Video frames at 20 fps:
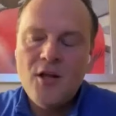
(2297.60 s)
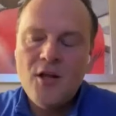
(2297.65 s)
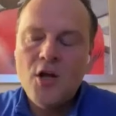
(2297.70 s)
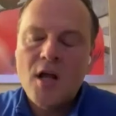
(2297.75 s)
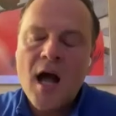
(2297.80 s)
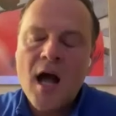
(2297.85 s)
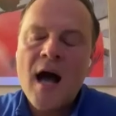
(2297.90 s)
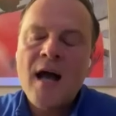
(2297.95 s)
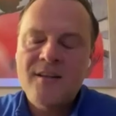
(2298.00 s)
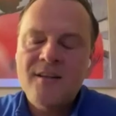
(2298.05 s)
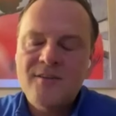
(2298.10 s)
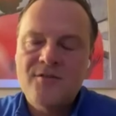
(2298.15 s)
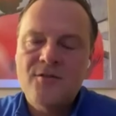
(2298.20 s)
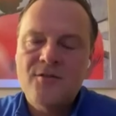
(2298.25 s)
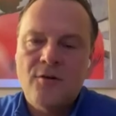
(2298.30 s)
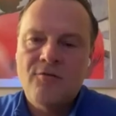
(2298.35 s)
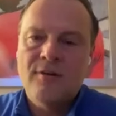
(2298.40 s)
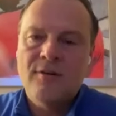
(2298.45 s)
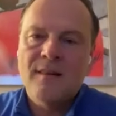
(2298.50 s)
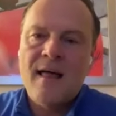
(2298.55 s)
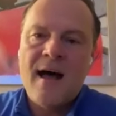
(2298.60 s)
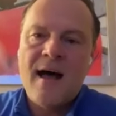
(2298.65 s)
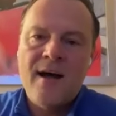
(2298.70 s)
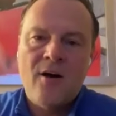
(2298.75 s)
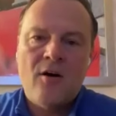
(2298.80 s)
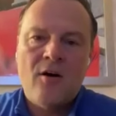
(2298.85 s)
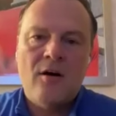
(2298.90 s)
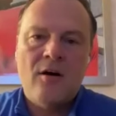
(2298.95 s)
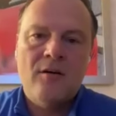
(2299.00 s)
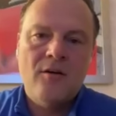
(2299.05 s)
you got to still rely
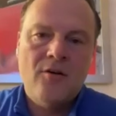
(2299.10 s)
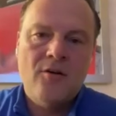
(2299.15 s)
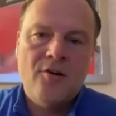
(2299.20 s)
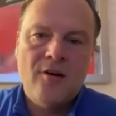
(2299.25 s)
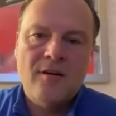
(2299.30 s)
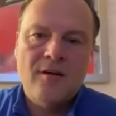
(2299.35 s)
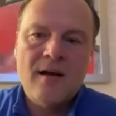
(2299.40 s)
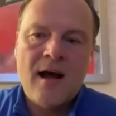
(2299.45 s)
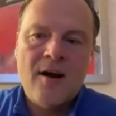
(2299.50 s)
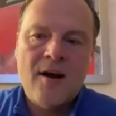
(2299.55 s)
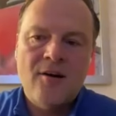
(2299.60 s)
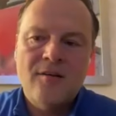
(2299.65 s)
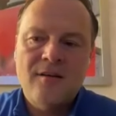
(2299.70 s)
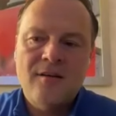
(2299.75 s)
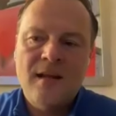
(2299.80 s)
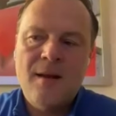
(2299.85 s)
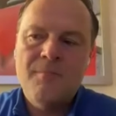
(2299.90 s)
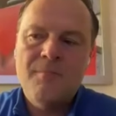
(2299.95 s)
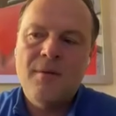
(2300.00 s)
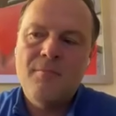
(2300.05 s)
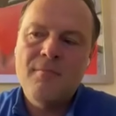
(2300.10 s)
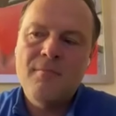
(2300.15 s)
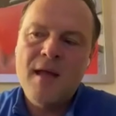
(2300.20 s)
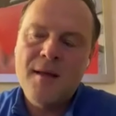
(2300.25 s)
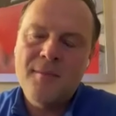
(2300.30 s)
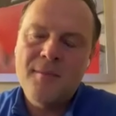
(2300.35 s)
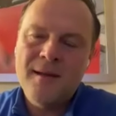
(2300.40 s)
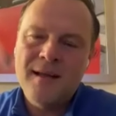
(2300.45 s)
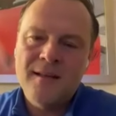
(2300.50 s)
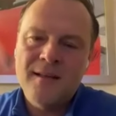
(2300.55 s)
on your entire team, but
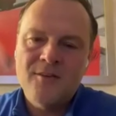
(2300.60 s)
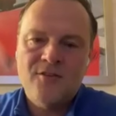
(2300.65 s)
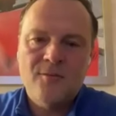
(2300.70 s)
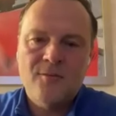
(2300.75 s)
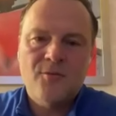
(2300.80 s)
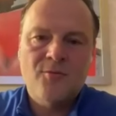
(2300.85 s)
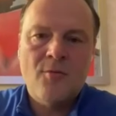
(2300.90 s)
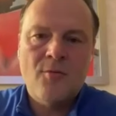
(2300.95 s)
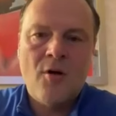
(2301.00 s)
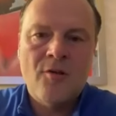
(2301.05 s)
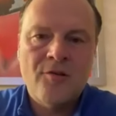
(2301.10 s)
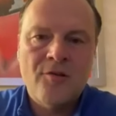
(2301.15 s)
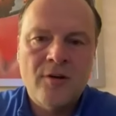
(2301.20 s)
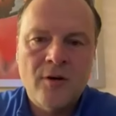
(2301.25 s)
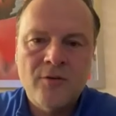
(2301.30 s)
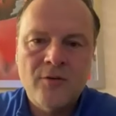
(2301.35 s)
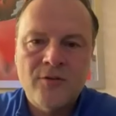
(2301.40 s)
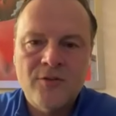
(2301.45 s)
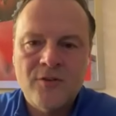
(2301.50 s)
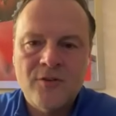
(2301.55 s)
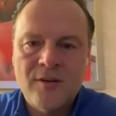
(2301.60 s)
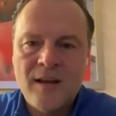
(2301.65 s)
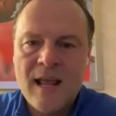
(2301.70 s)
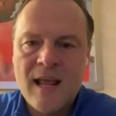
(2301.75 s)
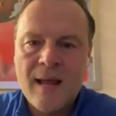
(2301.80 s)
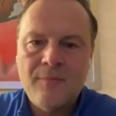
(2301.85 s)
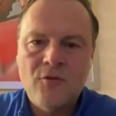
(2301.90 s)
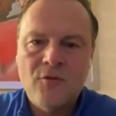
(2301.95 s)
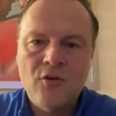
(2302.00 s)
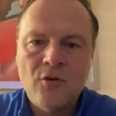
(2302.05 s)
maybe in some smaller doses in
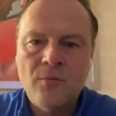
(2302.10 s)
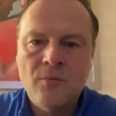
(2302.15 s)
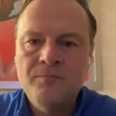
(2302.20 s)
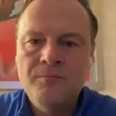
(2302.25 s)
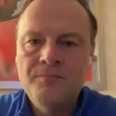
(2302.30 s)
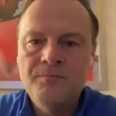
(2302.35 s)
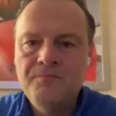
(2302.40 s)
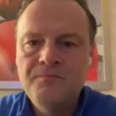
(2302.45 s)
game two.